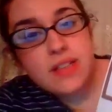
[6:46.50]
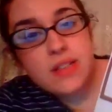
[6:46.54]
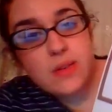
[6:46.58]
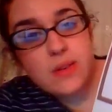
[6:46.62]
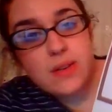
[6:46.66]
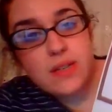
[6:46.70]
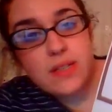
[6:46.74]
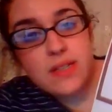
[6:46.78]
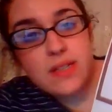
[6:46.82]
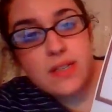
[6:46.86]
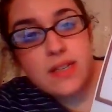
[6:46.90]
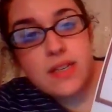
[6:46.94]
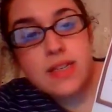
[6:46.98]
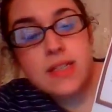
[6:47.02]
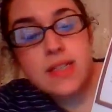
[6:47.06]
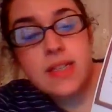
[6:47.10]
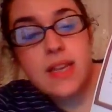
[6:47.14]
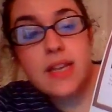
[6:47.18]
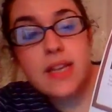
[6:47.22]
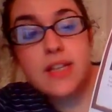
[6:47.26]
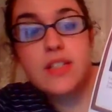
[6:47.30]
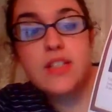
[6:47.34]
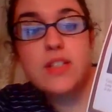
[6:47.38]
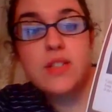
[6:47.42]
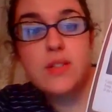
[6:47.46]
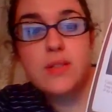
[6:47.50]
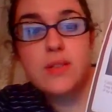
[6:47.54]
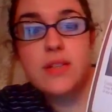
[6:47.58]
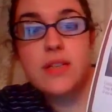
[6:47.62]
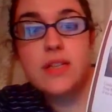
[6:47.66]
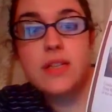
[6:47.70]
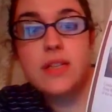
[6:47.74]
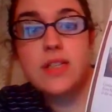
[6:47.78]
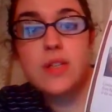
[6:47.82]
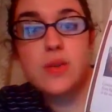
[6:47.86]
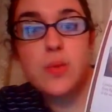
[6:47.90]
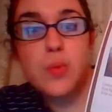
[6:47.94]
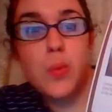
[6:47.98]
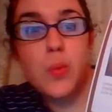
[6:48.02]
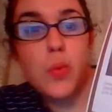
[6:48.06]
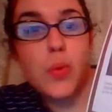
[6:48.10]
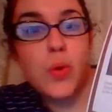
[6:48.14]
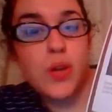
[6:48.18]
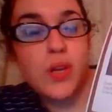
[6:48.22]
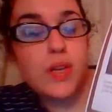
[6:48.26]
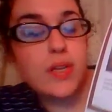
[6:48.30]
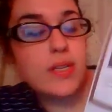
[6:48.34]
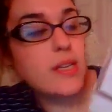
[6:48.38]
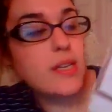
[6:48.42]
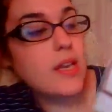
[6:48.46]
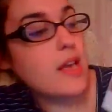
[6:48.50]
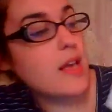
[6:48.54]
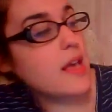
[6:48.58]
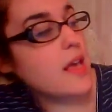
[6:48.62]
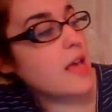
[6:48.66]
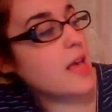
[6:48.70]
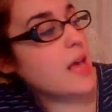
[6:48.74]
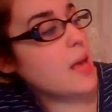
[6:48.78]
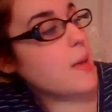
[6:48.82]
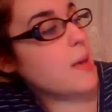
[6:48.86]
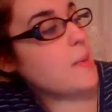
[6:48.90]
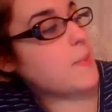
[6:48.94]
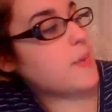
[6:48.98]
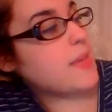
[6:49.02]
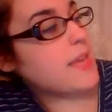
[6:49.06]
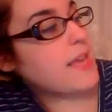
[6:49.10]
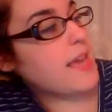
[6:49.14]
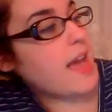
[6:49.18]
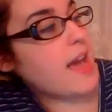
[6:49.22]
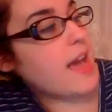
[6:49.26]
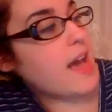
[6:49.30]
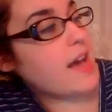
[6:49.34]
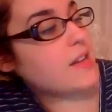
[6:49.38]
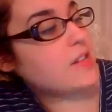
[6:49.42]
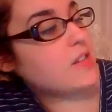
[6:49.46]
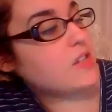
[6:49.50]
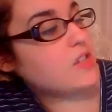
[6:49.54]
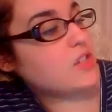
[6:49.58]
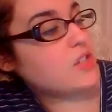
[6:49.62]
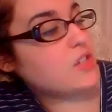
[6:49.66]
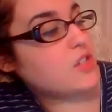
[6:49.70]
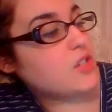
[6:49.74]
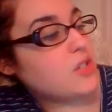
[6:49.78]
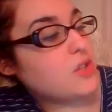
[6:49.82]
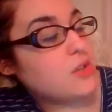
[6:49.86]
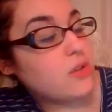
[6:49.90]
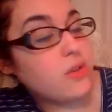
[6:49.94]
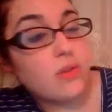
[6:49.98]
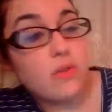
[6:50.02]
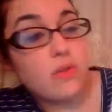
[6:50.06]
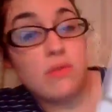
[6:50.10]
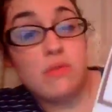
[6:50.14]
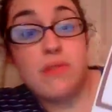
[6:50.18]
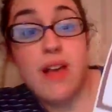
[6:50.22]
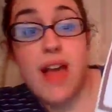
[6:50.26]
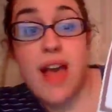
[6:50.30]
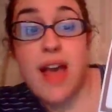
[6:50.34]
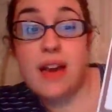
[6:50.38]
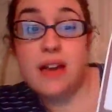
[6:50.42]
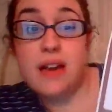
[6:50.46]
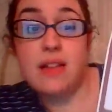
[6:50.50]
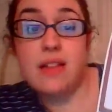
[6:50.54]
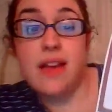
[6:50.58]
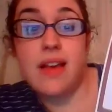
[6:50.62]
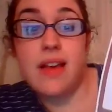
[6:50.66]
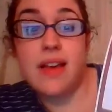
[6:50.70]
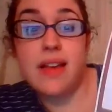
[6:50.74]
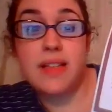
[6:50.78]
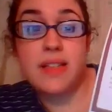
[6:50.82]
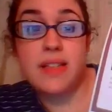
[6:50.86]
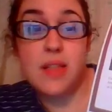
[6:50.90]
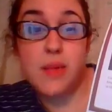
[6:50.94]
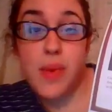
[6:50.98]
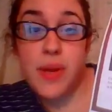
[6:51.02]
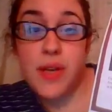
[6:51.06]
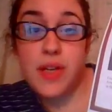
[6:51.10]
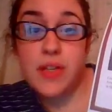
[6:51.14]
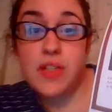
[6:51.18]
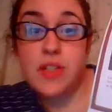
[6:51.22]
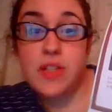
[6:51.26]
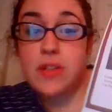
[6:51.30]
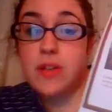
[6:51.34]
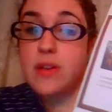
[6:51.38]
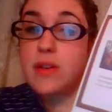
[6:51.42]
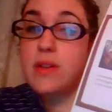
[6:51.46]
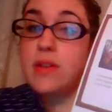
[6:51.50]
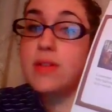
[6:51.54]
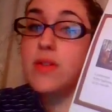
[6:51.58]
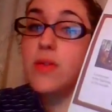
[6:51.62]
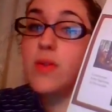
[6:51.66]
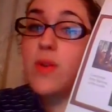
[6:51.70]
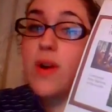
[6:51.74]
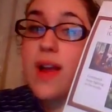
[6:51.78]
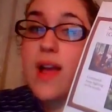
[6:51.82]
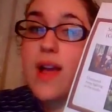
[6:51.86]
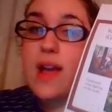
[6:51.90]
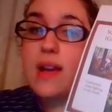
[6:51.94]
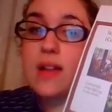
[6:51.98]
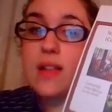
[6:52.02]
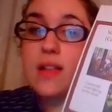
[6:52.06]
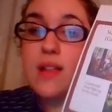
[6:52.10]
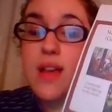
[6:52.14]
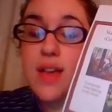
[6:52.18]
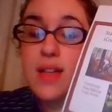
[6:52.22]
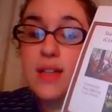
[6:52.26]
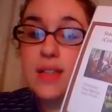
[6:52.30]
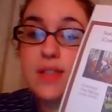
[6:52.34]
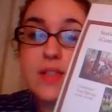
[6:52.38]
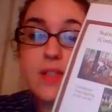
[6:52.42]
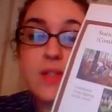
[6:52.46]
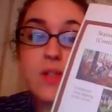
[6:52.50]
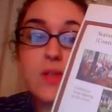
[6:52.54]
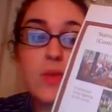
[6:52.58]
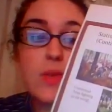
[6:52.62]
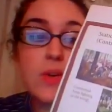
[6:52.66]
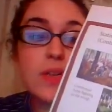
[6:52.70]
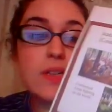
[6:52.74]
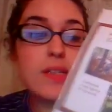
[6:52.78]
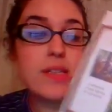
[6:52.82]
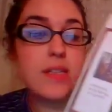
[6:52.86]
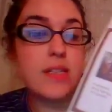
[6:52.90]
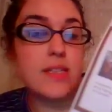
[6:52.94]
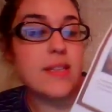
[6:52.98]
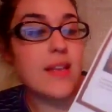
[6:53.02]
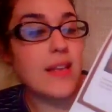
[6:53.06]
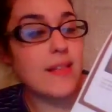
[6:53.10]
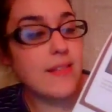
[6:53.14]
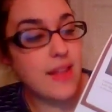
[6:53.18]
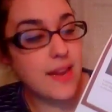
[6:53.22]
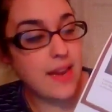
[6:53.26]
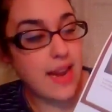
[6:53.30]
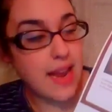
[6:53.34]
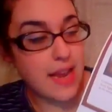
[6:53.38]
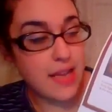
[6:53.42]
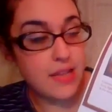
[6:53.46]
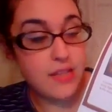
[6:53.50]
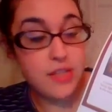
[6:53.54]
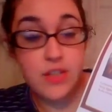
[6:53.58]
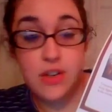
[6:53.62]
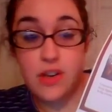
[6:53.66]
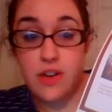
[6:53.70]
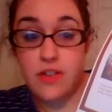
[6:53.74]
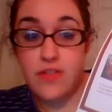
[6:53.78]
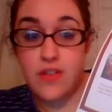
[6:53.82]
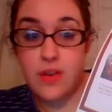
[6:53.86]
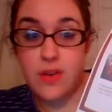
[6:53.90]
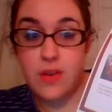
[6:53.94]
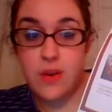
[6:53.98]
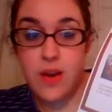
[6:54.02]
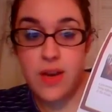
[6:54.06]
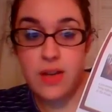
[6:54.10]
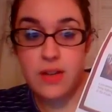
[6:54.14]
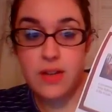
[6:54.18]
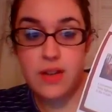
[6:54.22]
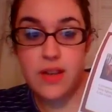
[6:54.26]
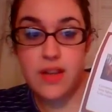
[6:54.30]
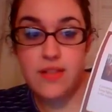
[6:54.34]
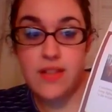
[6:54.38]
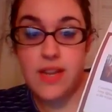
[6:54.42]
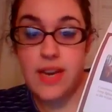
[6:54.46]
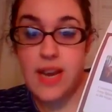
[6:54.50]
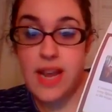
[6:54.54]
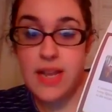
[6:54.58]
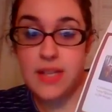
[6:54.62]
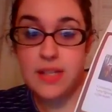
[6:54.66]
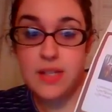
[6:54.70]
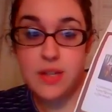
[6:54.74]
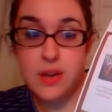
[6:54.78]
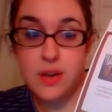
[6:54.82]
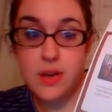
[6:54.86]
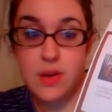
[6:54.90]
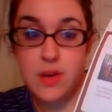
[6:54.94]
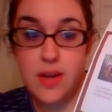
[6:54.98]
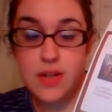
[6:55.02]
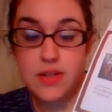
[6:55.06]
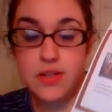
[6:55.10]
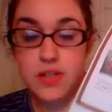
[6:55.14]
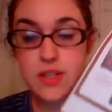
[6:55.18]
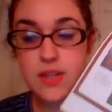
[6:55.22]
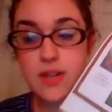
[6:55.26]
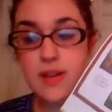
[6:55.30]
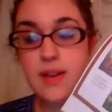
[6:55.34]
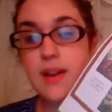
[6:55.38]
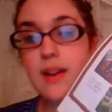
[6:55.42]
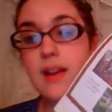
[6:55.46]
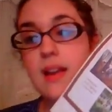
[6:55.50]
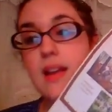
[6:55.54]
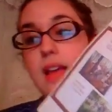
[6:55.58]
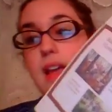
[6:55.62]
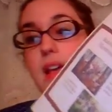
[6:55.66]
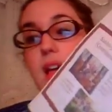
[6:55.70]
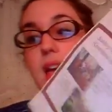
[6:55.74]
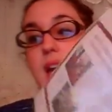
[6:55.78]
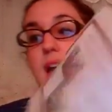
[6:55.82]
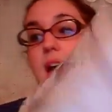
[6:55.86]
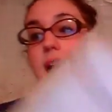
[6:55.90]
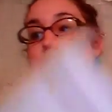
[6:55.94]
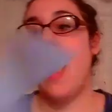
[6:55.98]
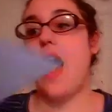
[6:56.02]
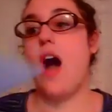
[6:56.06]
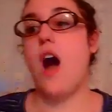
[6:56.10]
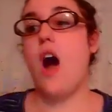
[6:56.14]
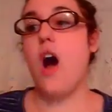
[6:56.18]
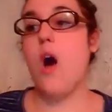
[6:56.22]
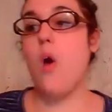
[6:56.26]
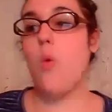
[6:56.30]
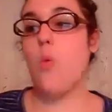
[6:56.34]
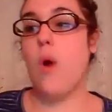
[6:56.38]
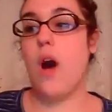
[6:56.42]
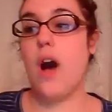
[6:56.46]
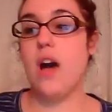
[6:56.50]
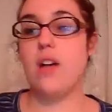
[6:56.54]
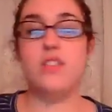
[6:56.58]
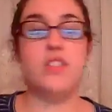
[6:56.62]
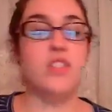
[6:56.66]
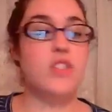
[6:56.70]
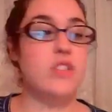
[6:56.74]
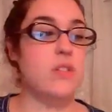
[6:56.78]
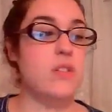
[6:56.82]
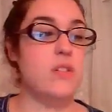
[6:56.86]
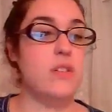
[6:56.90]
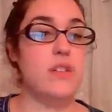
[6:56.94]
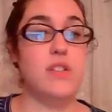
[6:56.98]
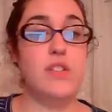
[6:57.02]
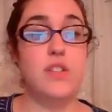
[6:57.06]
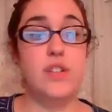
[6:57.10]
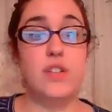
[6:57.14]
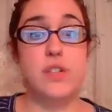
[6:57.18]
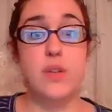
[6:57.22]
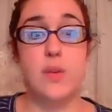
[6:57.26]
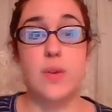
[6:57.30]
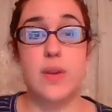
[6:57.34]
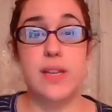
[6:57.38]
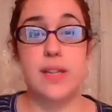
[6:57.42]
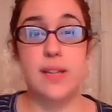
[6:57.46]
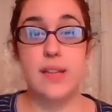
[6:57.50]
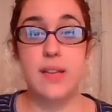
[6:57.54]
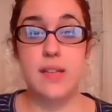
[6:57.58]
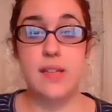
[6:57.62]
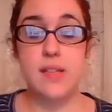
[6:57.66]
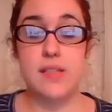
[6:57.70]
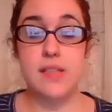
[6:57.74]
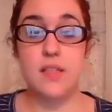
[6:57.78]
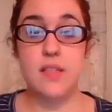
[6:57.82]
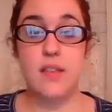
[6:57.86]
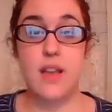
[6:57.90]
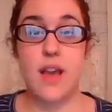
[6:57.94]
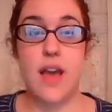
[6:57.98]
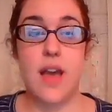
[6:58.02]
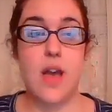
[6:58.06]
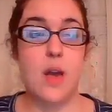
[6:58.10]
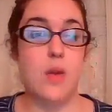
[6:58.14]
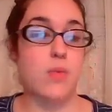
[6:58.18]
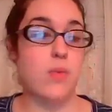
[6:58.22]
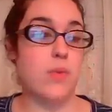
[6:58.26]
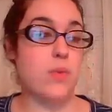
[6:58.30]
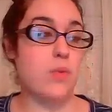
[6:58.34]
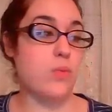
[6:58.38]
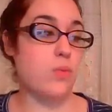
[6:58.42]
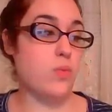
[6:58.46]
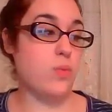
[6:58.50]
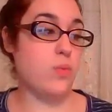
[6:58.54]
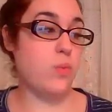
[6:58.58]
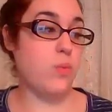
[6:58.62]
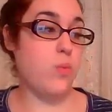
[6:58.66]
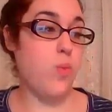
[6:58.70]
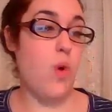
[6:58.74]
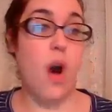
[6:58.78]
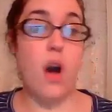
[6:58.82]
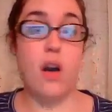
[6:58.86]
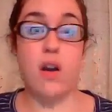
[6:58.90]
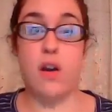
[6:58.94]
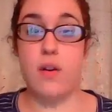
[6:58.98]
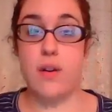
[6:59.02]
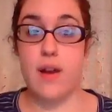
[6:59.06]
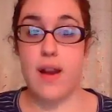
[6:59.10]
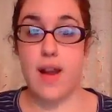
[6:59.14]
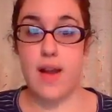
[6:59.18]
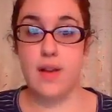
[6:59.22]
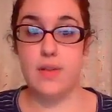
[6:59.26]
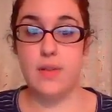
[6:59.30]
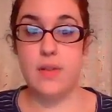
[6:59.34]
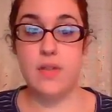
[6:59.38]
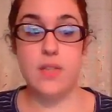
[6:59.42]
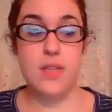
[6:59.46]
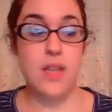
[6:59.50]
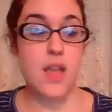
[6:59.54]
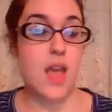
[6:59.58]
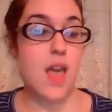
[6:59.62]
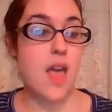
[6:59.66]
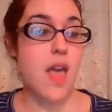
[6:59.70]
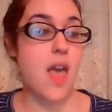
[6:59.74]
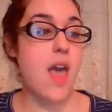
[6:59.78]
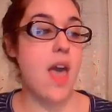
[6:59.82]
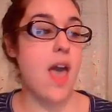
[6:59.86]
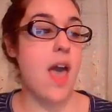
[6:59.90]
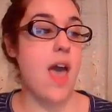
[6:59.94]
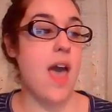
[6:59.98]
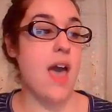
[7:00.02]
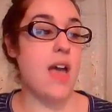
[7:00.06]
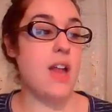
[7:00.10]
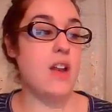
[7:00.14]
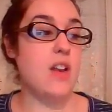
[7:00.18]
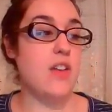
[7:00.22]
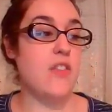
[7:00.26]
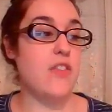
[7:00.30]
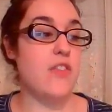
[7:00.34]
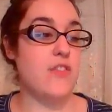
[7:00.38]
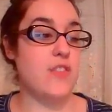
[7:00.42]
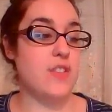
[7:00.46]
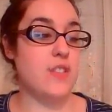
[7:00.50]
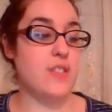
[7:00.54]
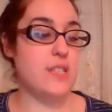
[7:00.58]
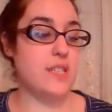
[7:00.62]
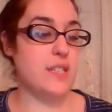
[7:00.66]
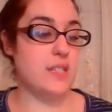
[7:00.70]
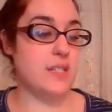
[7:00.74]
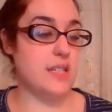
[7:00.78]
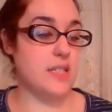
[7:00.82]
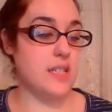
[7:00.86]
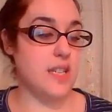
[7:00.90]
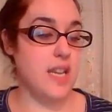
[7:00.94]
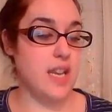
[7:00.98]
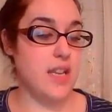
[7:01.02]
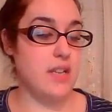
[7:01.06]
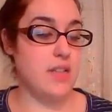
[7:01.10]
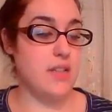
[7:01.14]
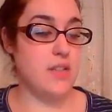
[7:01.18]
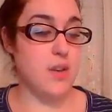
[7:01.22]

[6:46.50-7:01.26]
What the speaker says: sources, and students would be asked to analyze the pictures or analyze the sources and then answer a question. While students are doing this, I would walk around and facilitate.